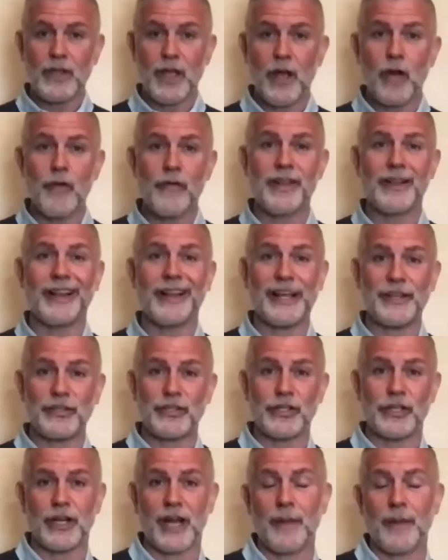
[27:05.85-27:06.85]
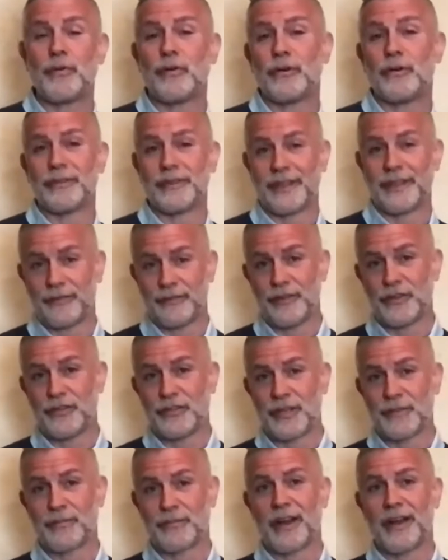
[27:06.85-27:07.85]
over the last year, I pulled this
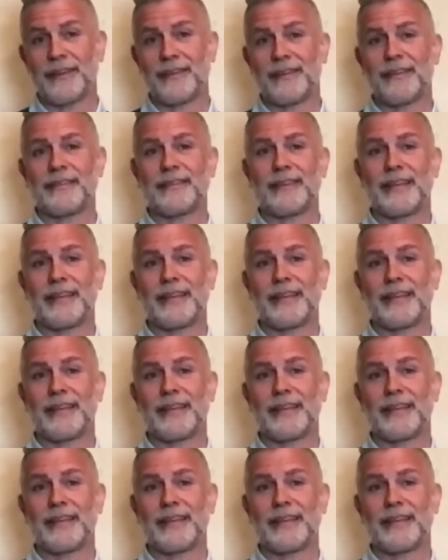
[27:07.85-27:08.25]
vision process